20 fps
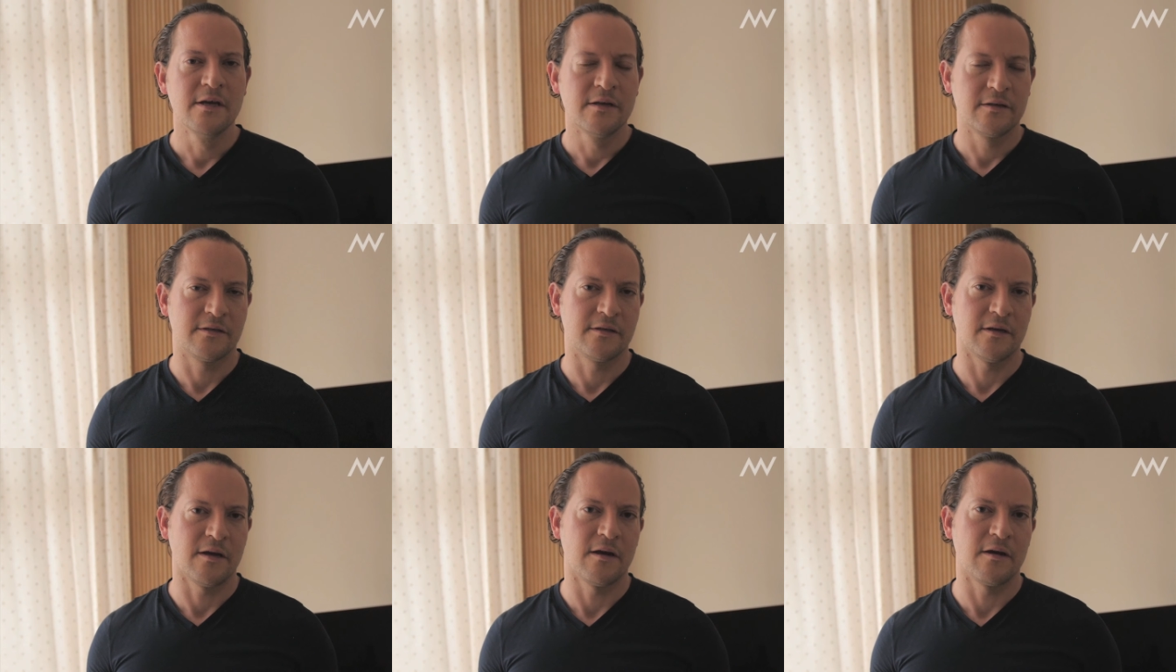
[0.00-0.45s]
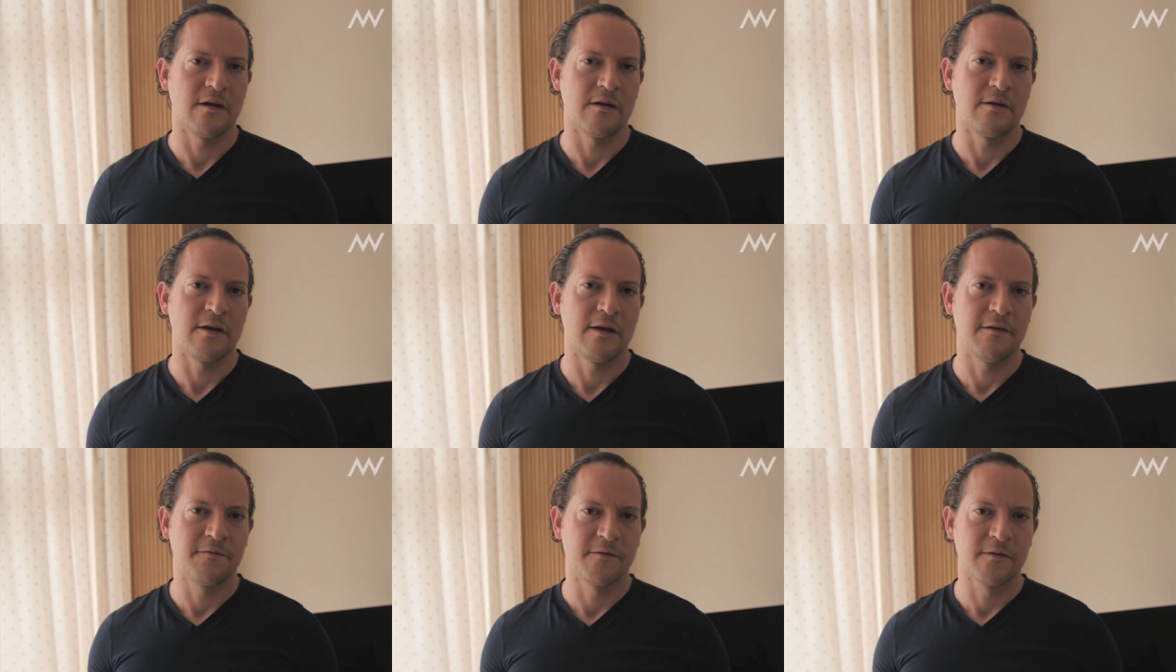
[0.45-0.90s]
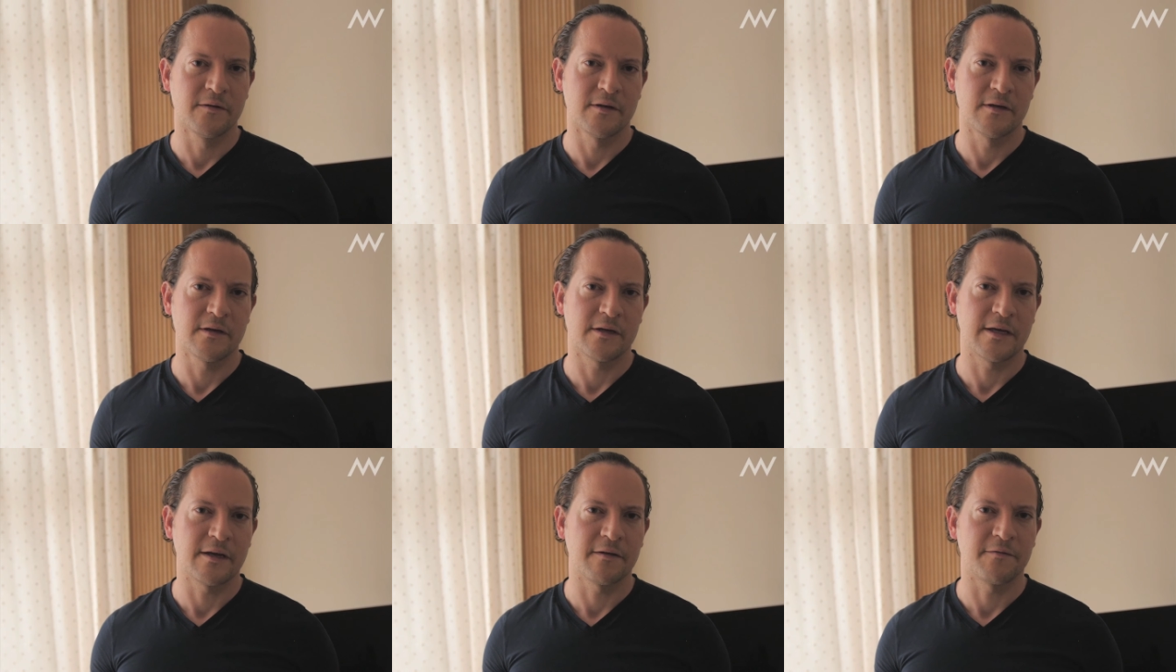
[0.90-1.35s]
So if you're
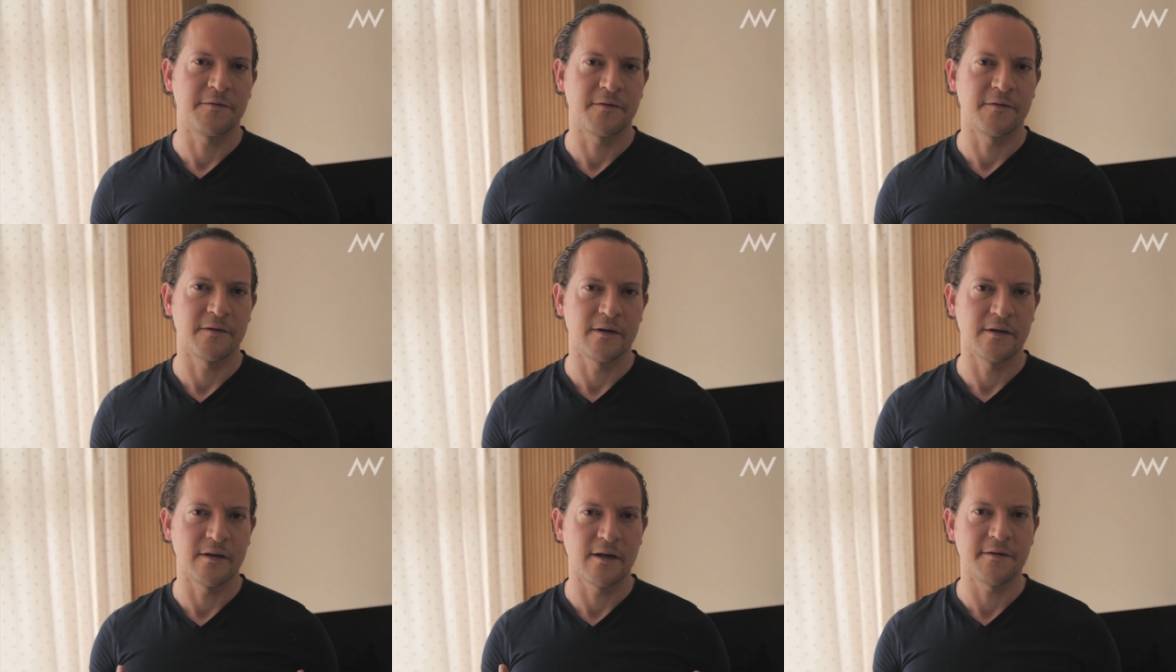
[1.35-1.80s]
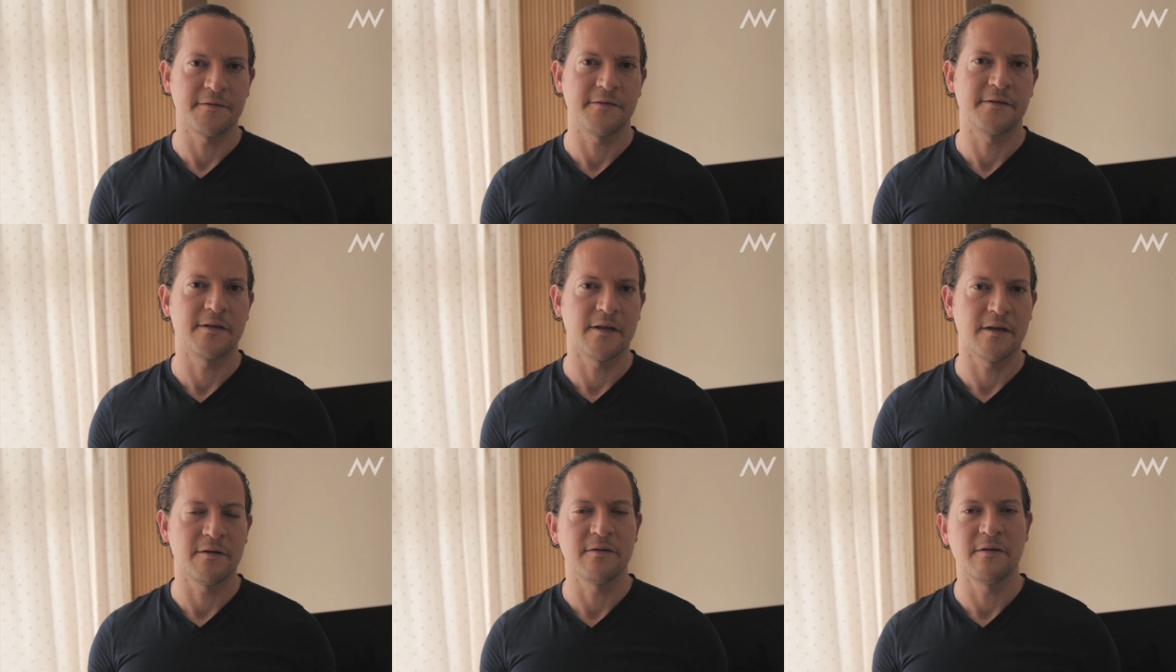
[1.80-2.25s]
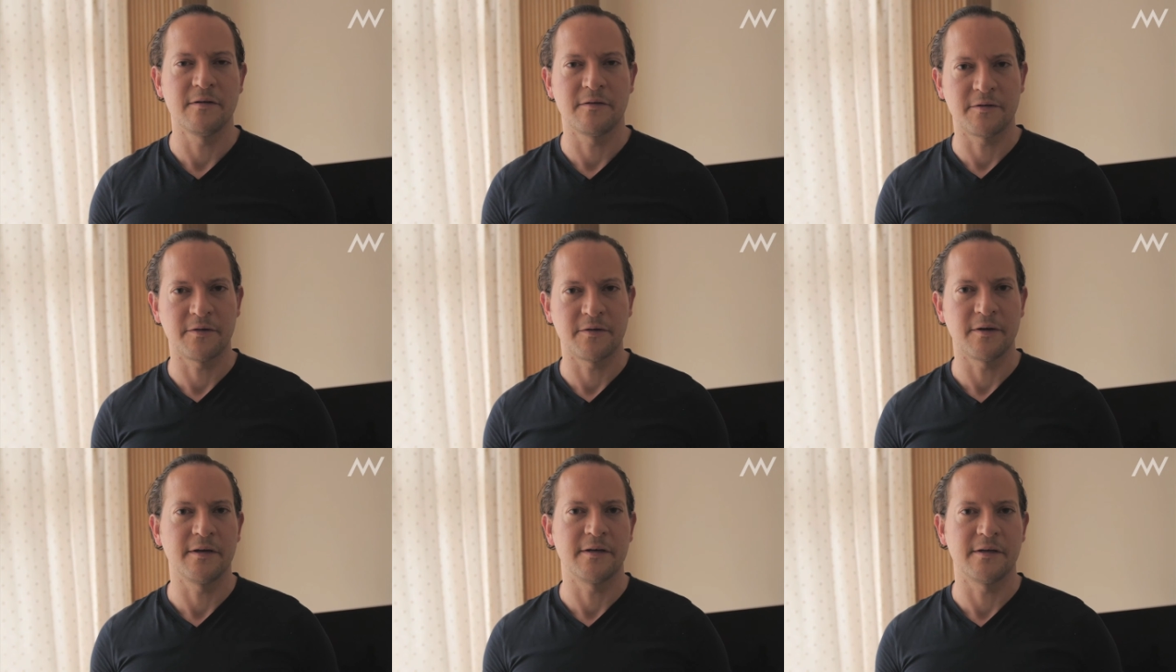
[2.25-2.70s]
looking for a lifestyle
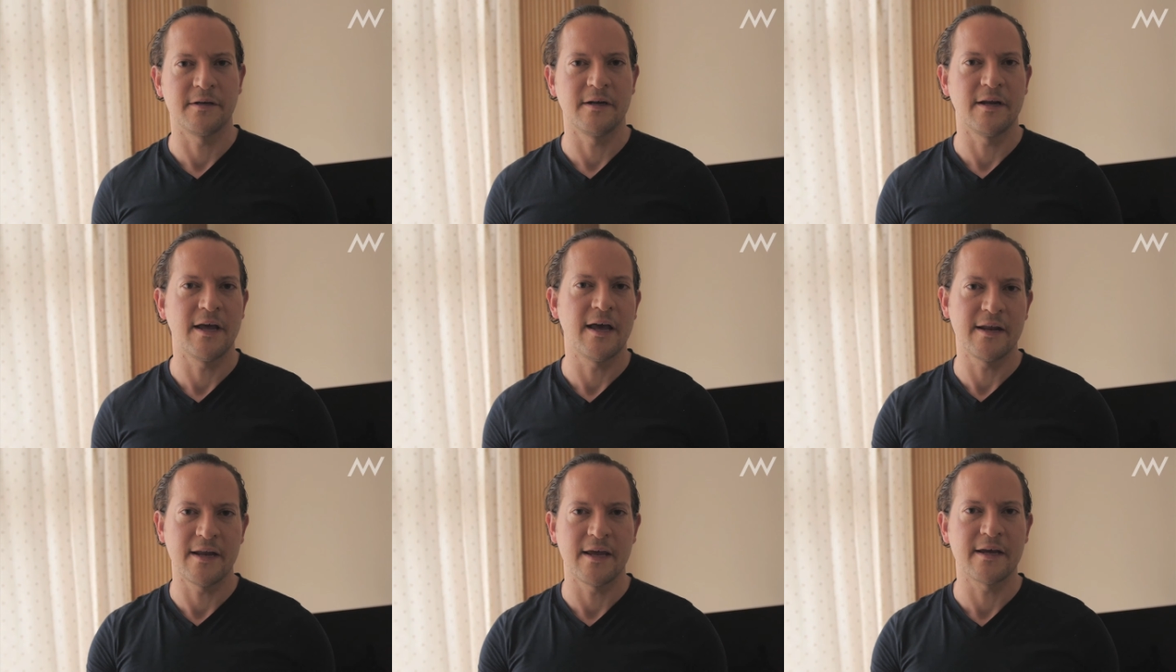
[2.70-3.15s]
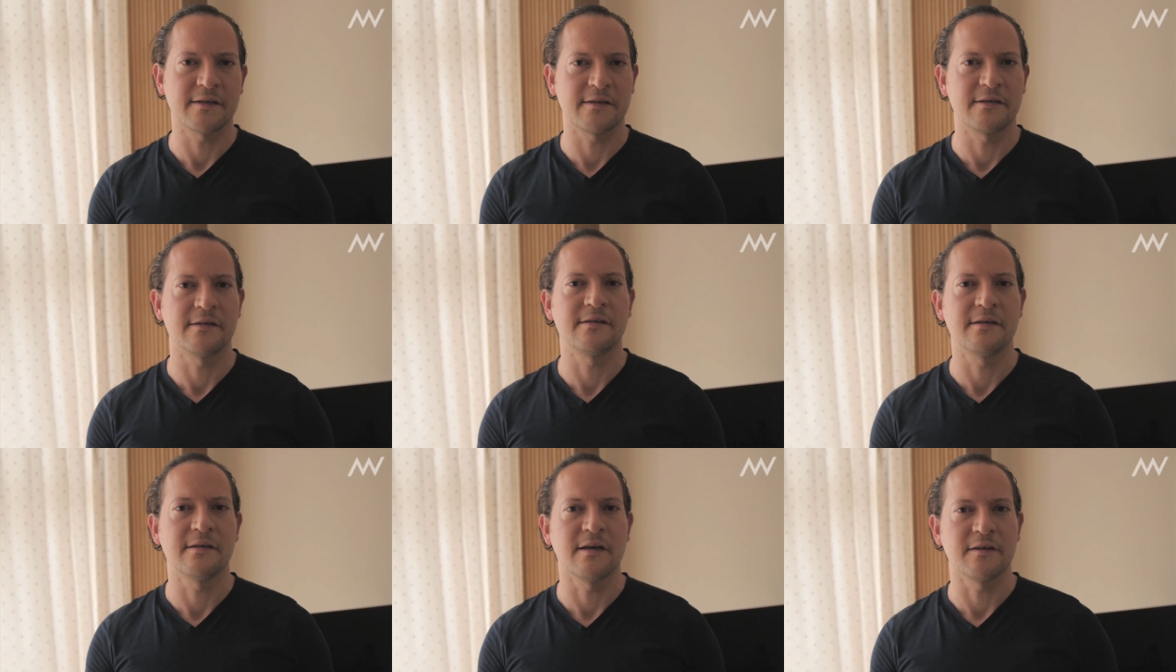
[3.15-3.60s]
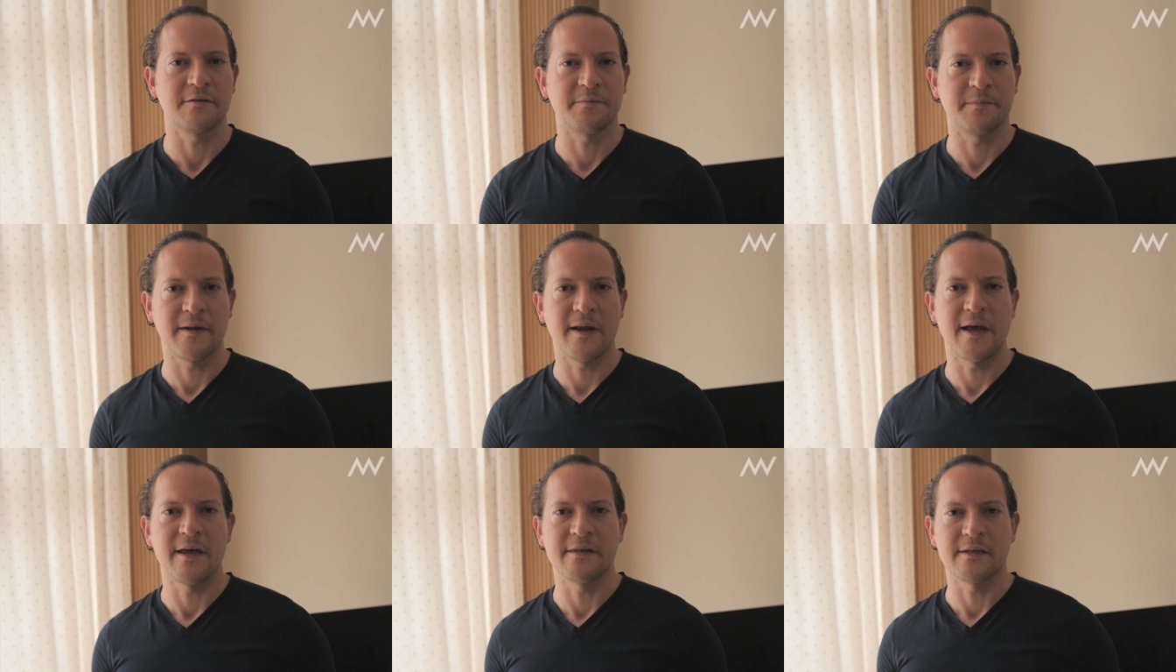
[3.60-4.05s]
nutrition and exercise
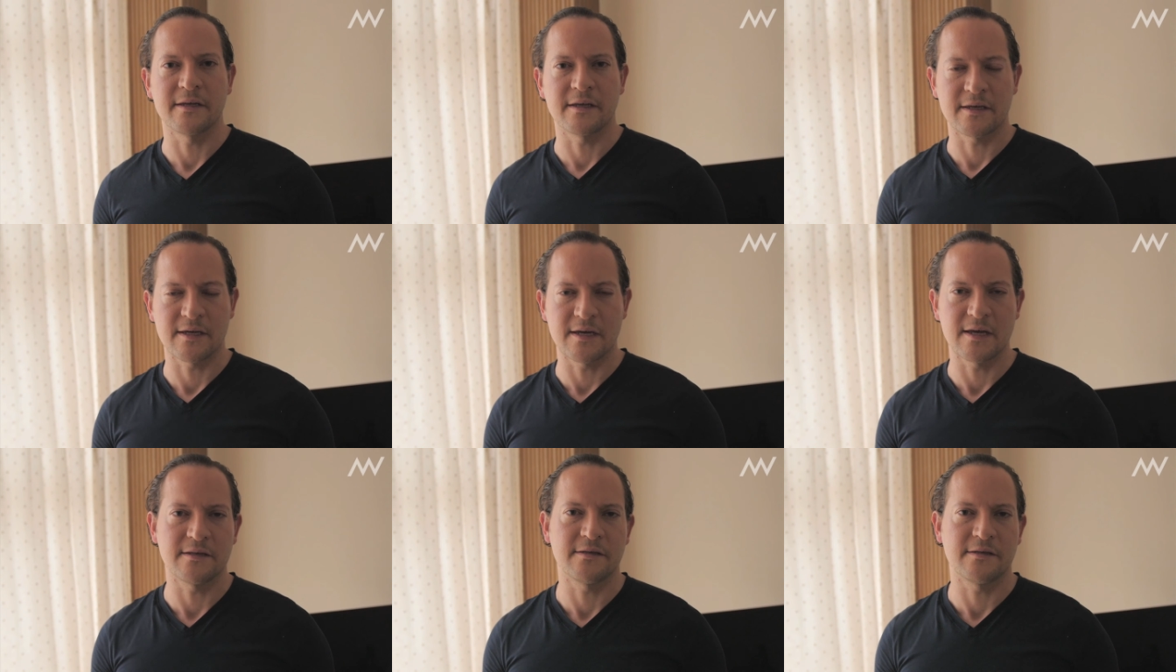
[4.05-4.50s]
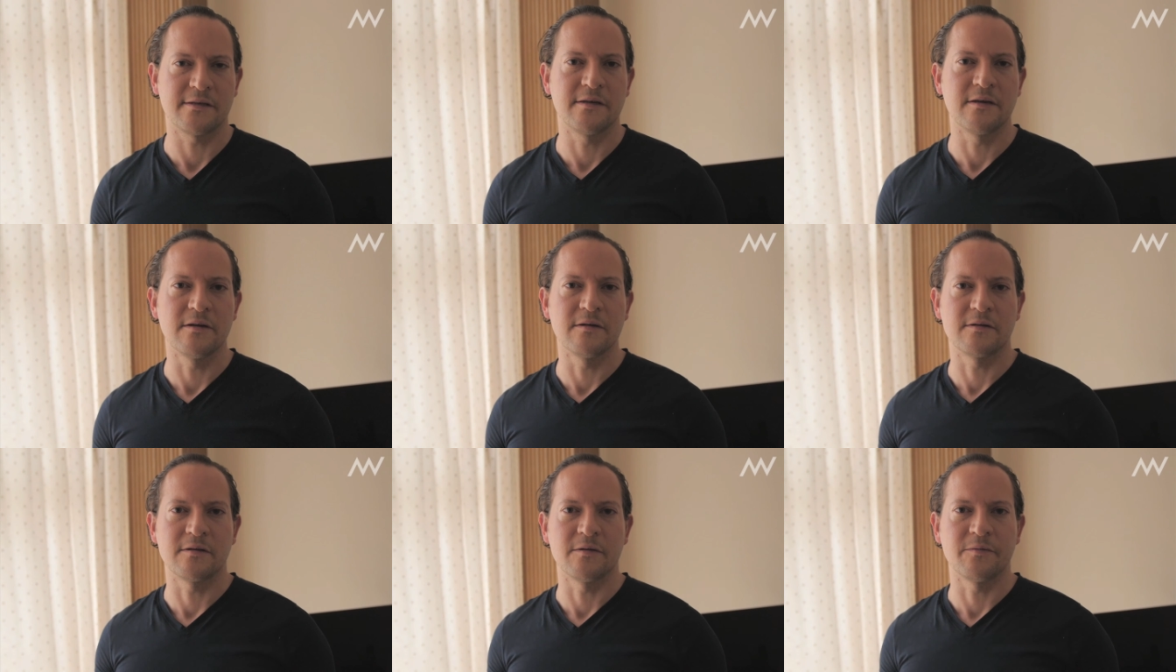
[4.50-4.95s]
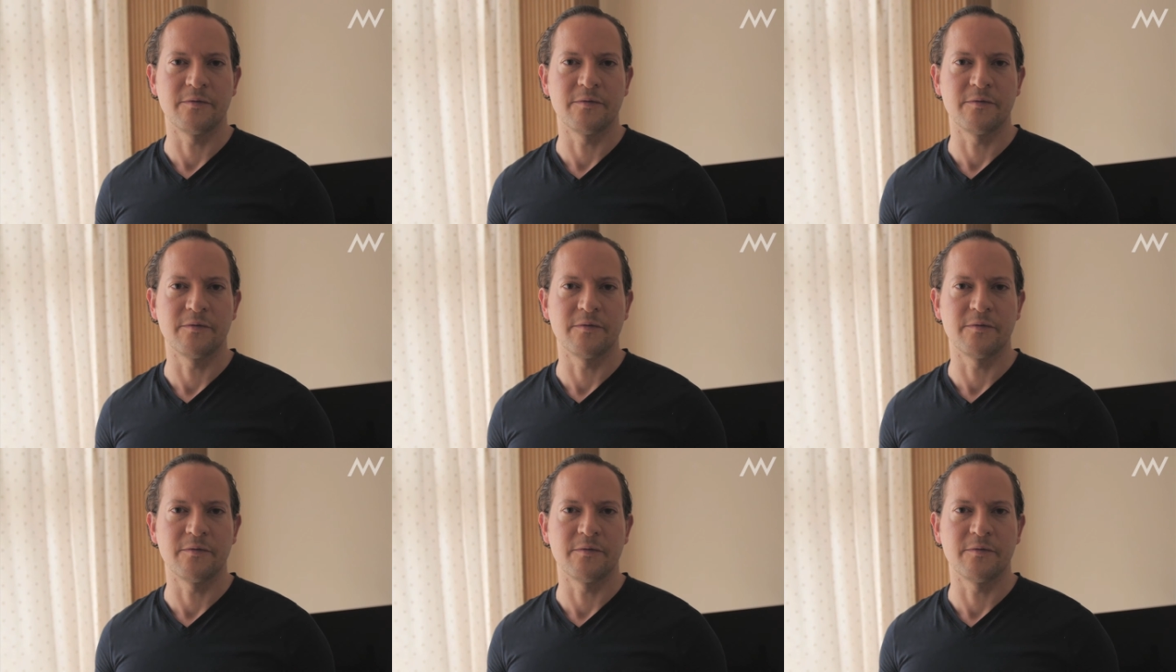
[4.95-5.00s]
plan that gets you to